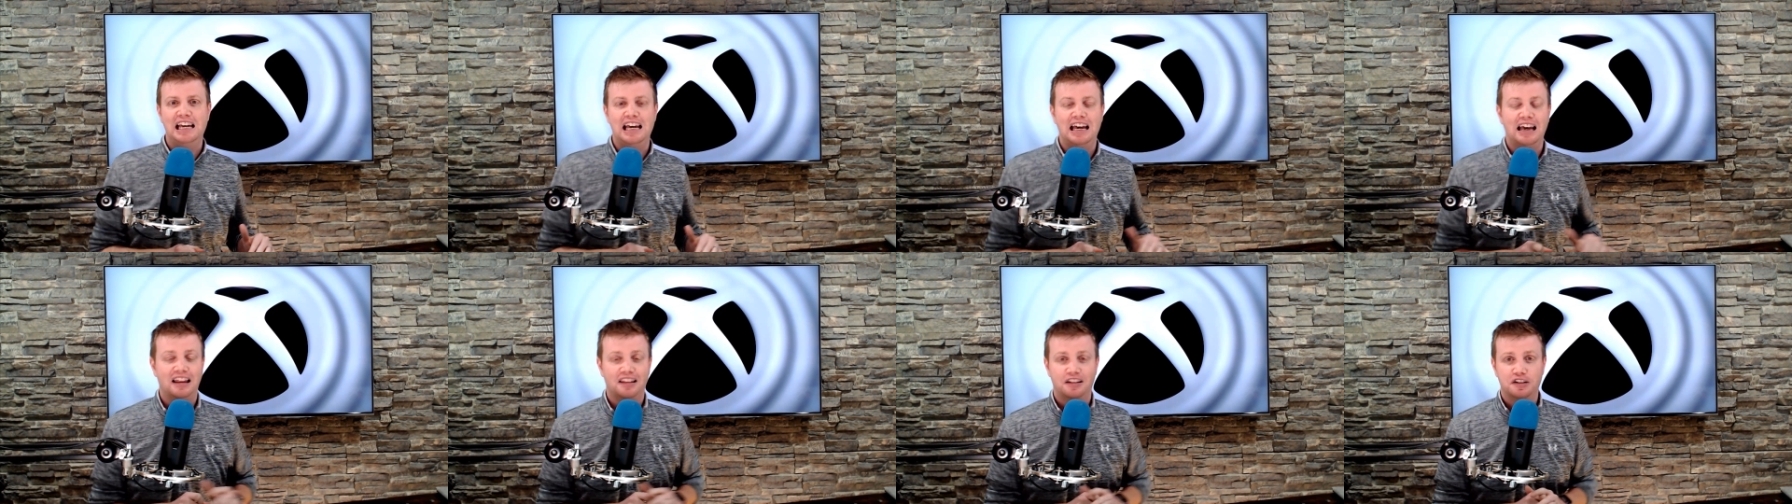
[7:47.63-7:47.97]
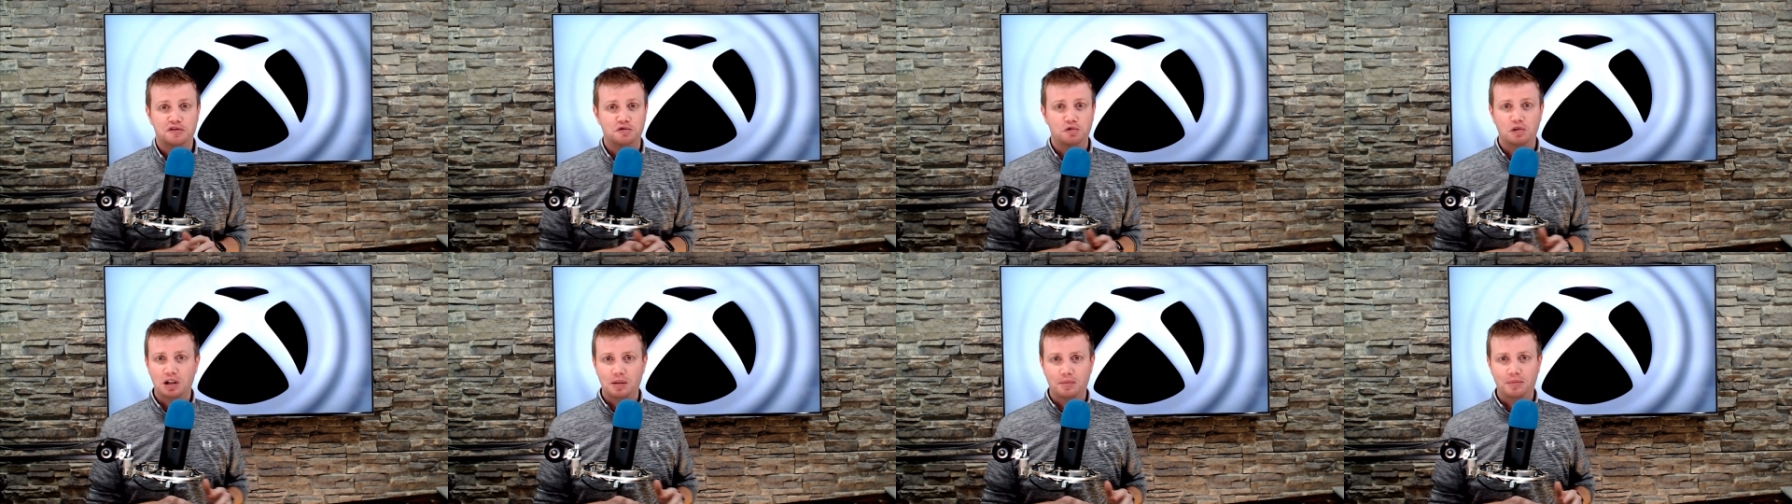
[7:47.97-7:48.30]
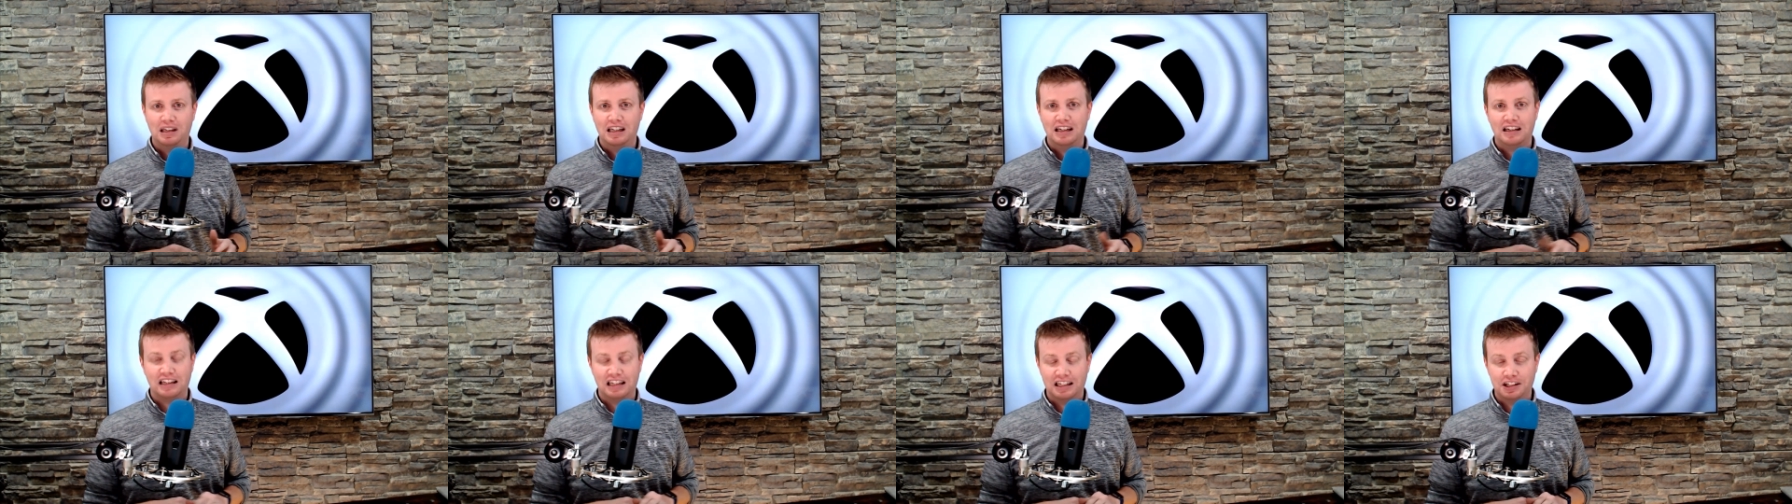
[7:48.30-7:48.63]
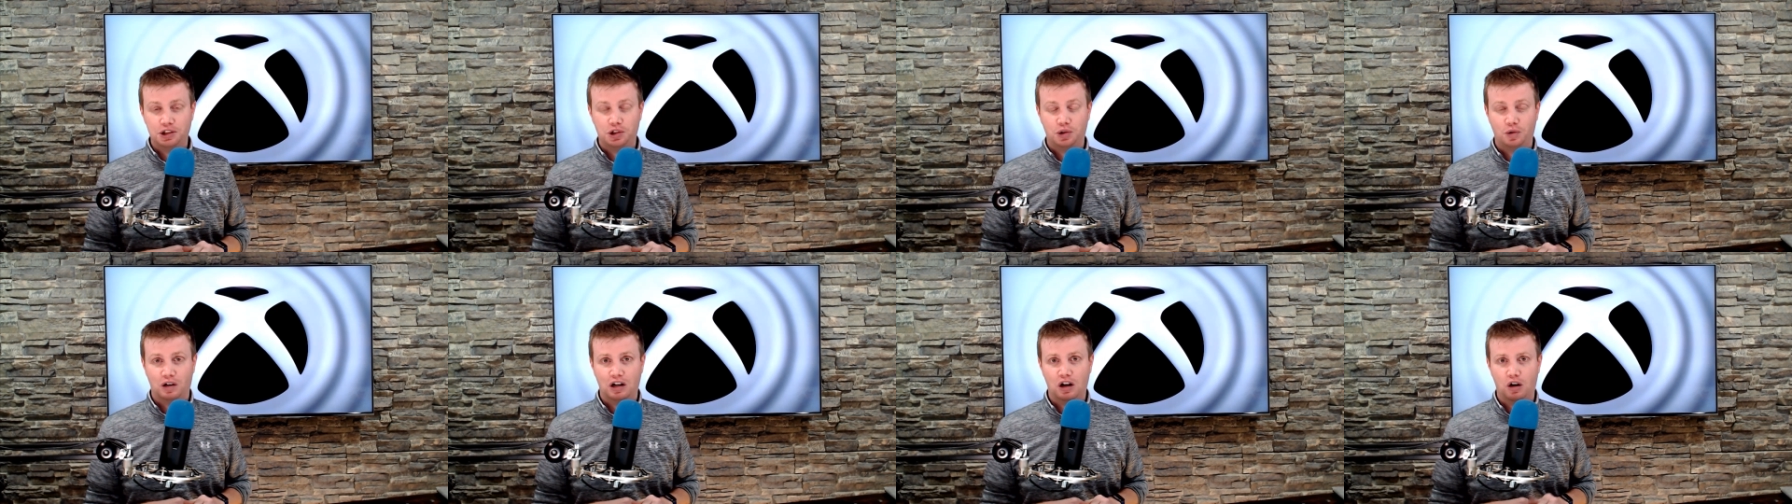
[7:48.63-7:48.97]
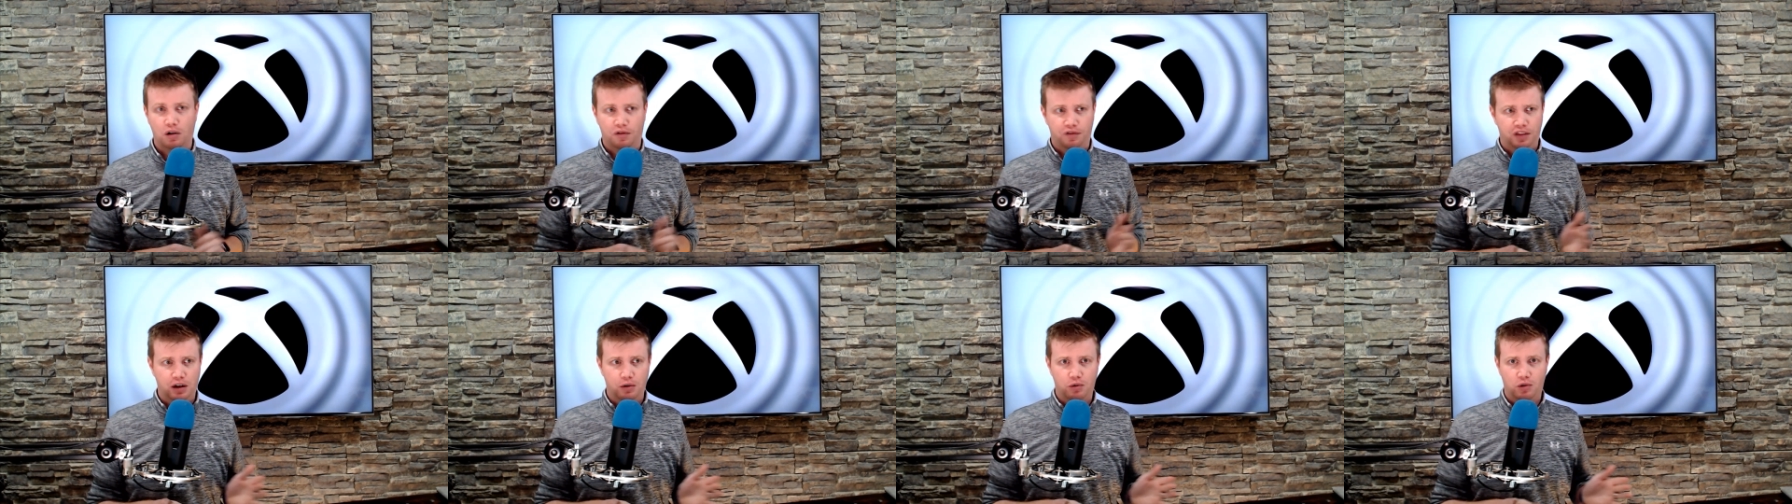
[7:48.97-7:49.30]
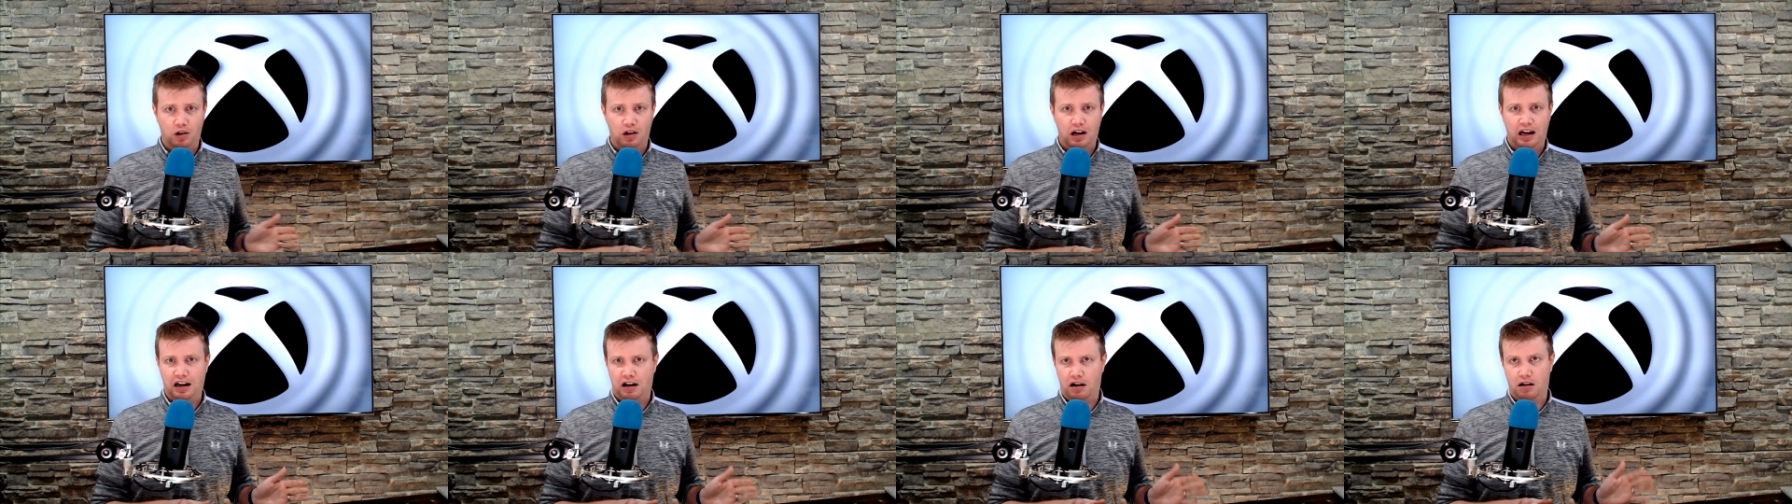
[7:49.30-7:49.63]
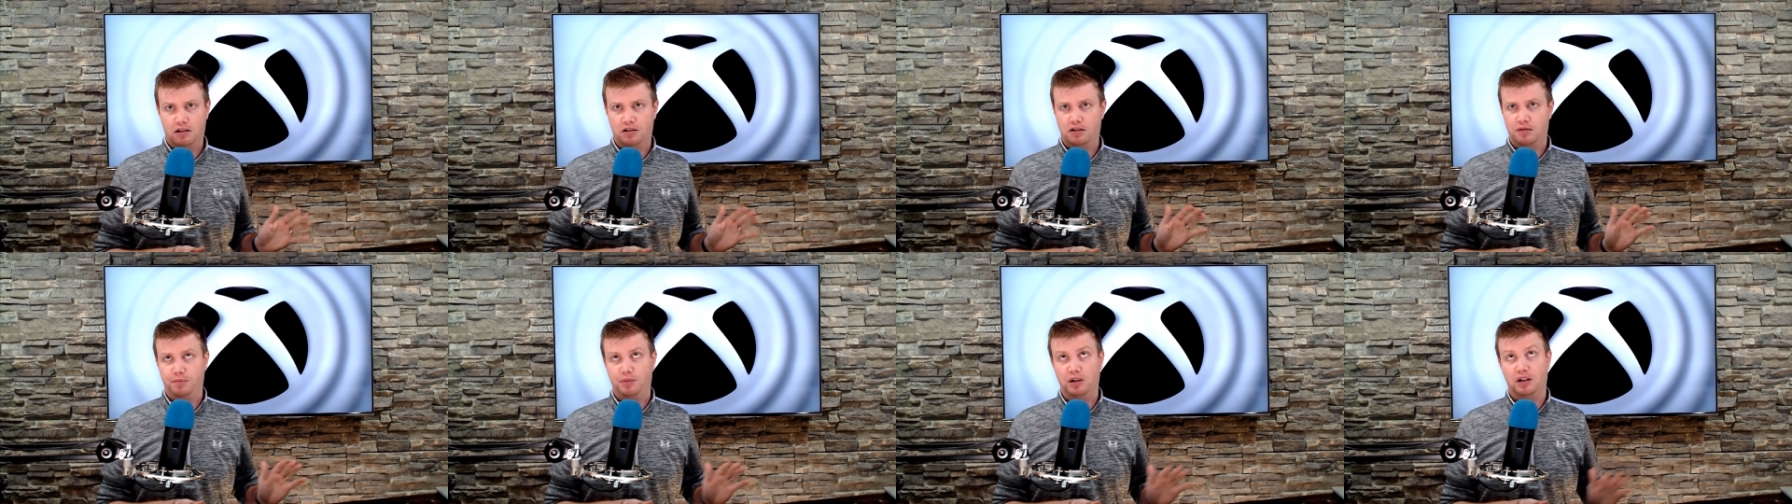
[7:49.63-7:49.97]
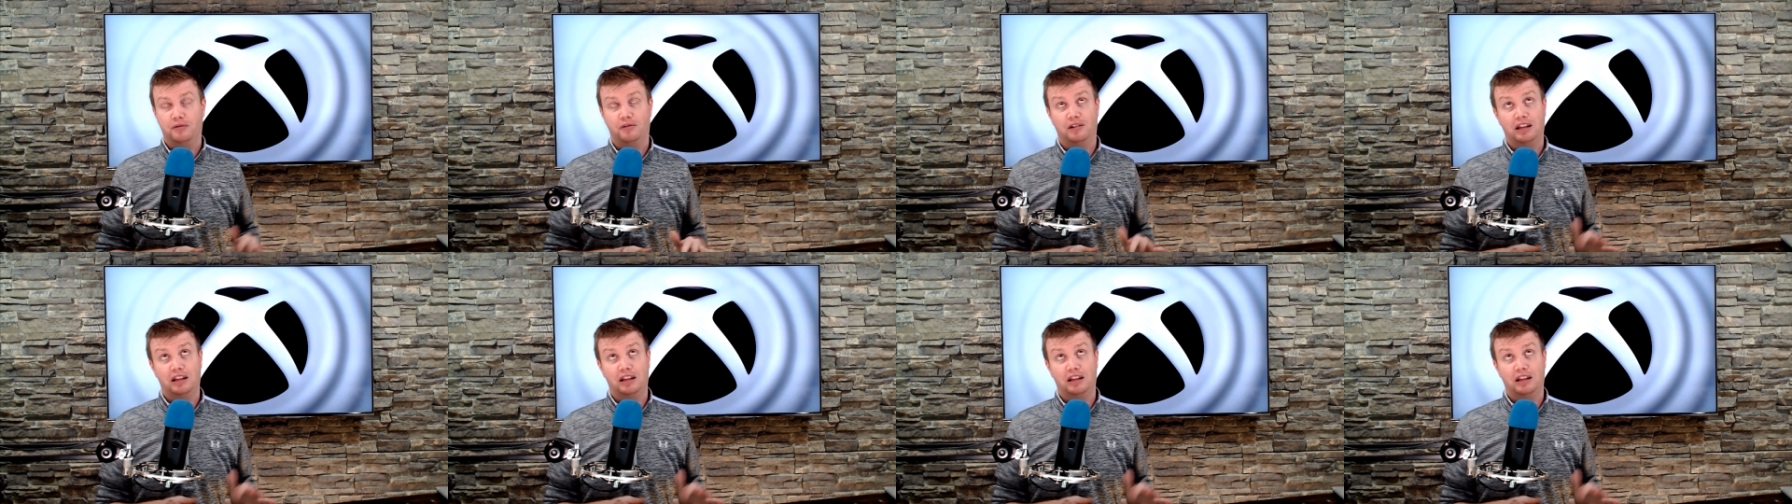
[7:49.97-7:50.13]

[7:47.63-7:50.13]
this wouldn't be an issue at all. If they were a hundred billion,